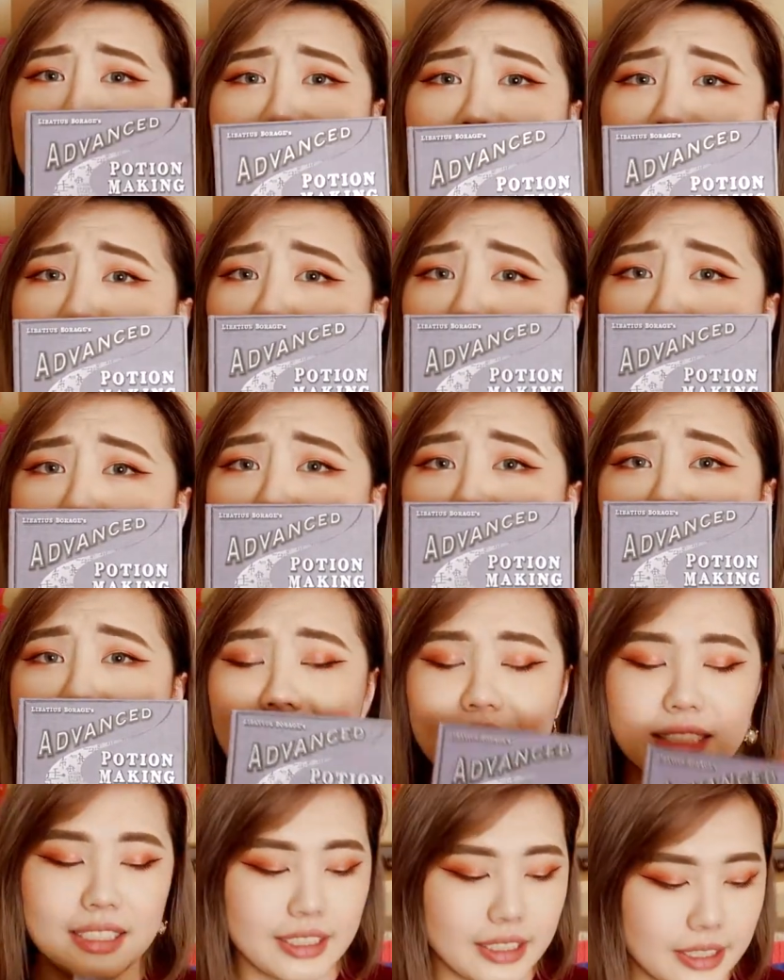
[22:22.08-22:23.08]
So
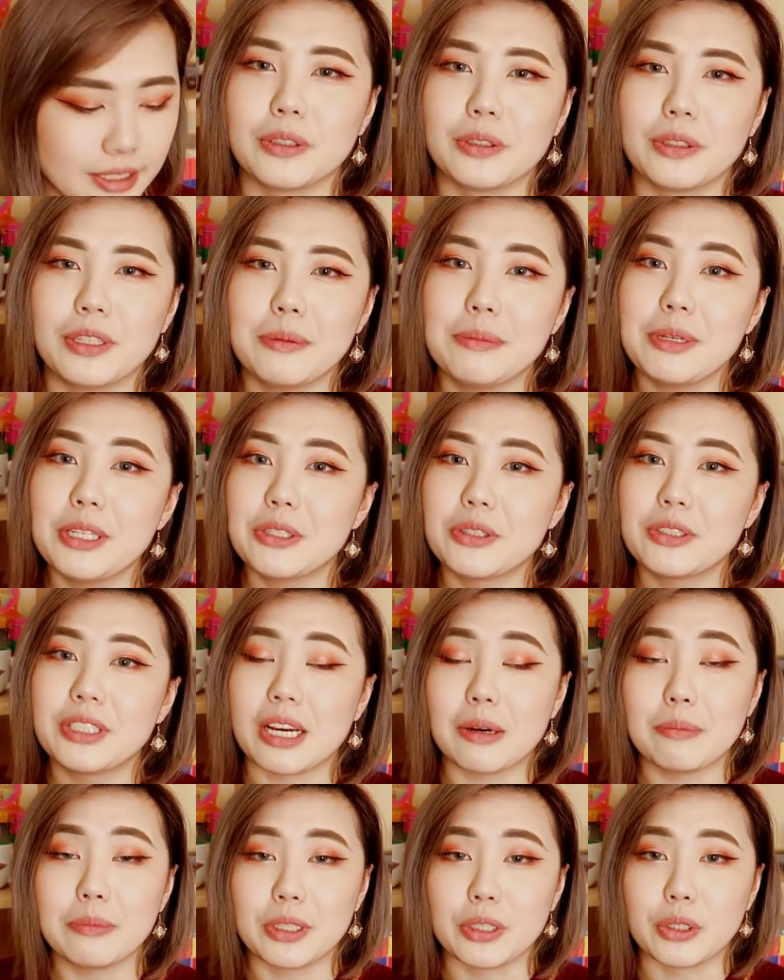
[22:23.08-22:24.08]
pretty. So let me know
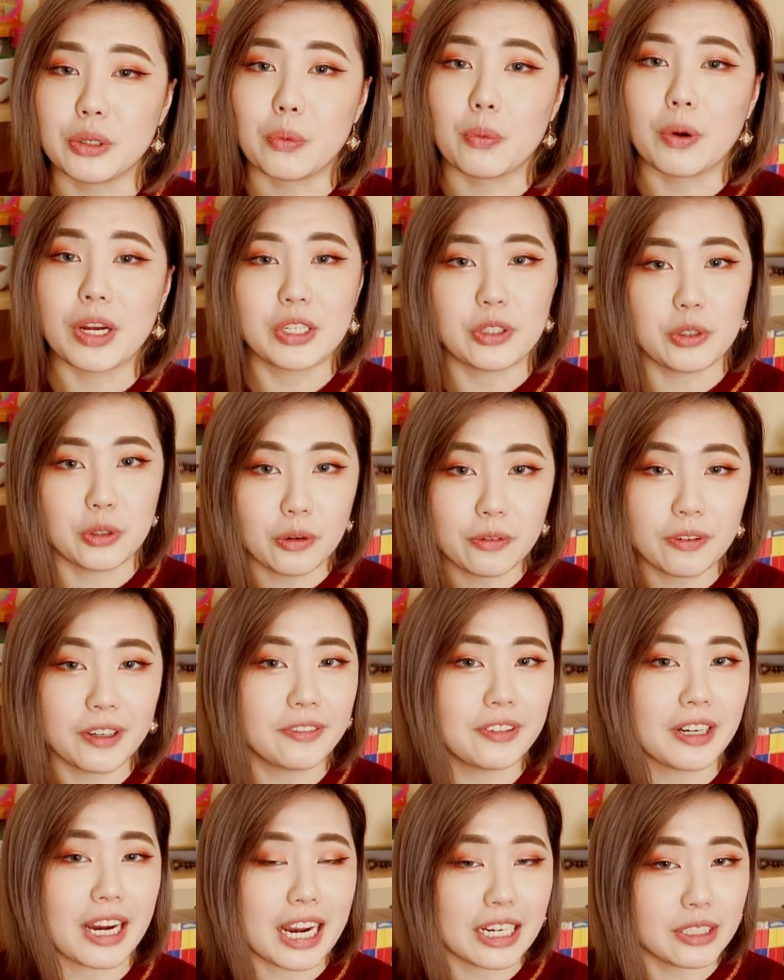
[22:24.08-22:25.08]
down below what your
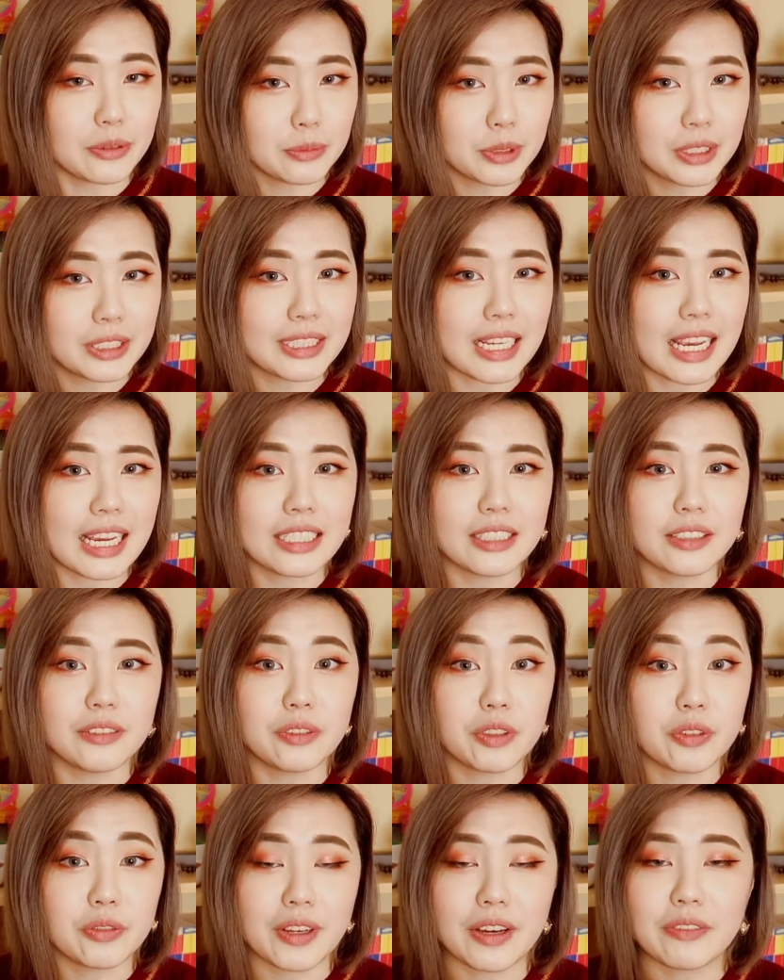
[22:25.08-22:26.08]
favorite item was and if
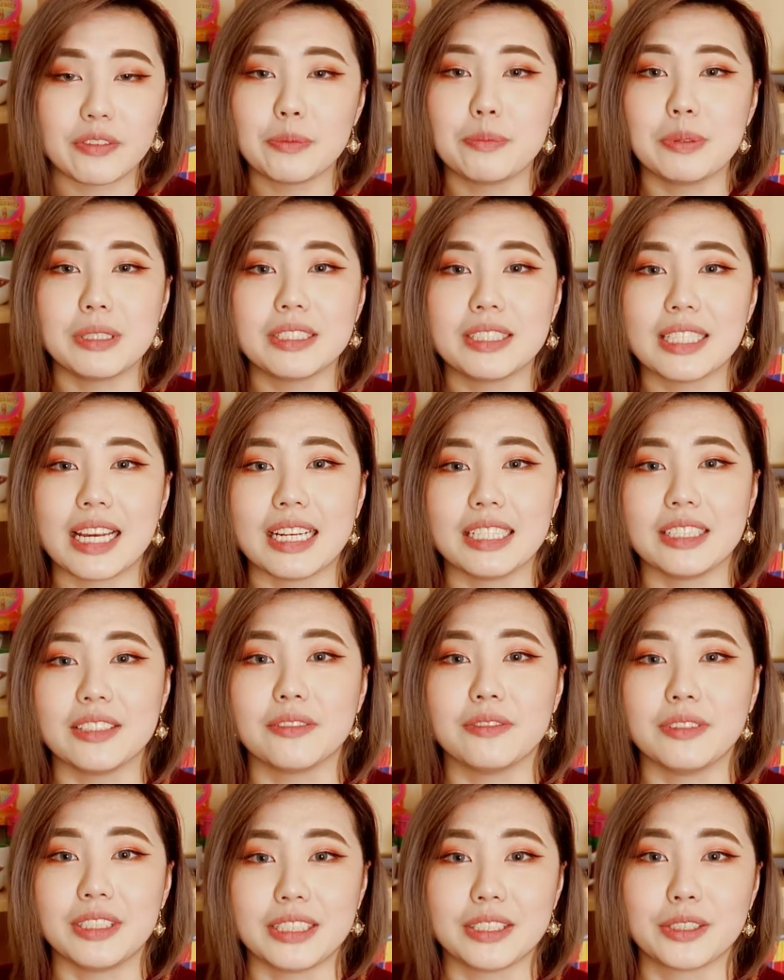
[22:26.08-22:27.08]
you've ever been to any
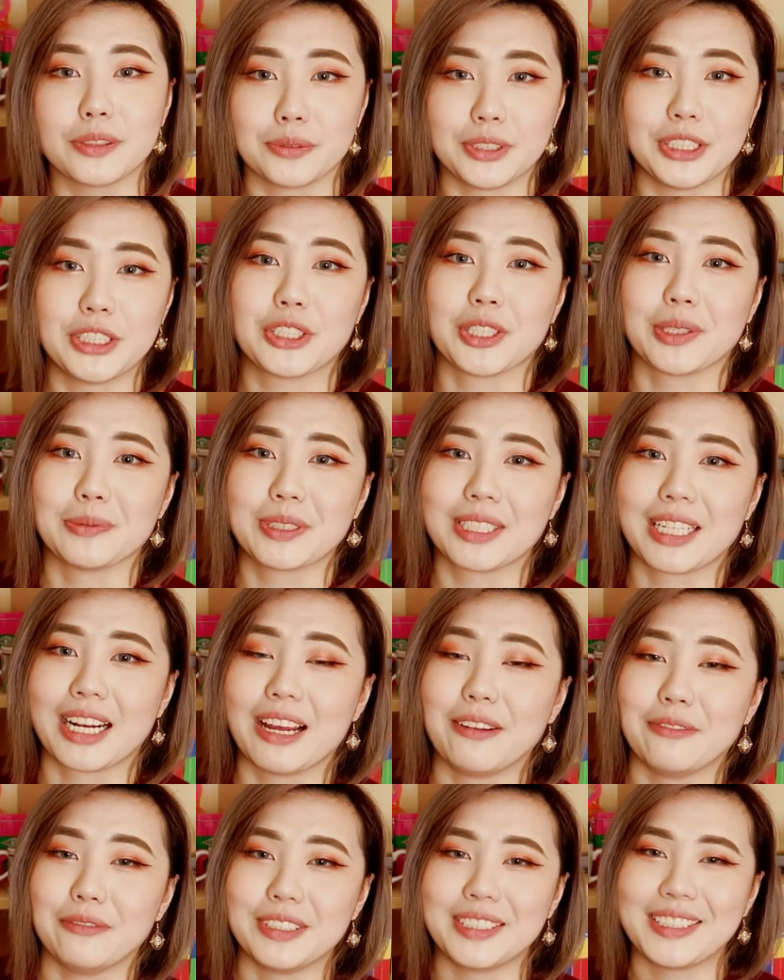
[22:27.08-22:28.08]
of these three shops that
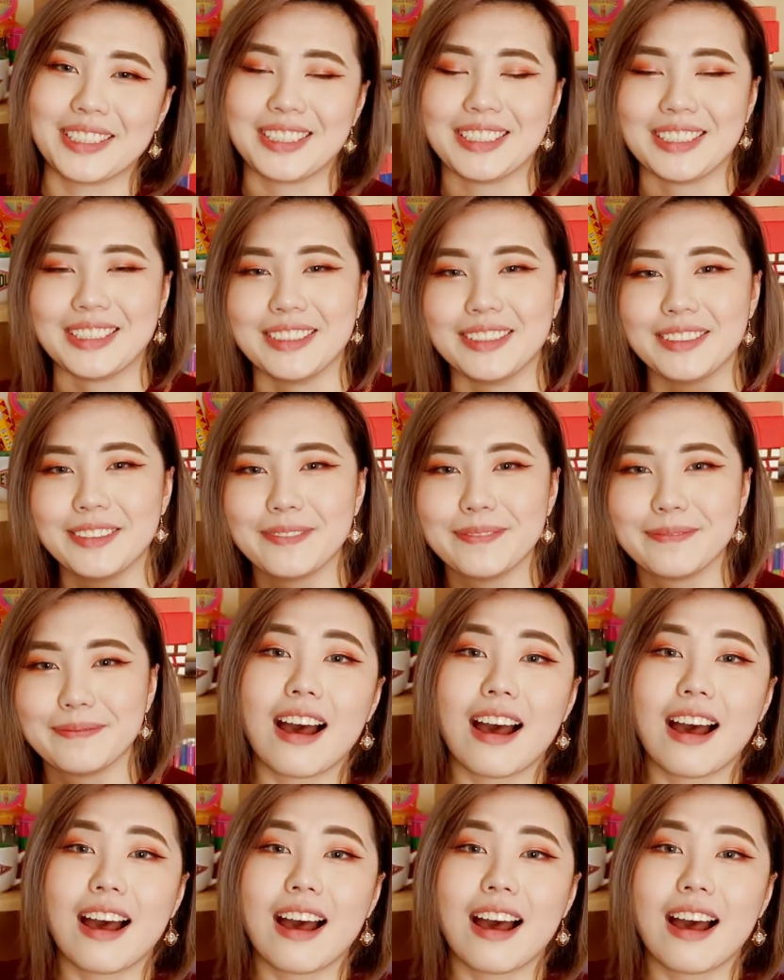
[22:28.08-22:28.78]
I visited.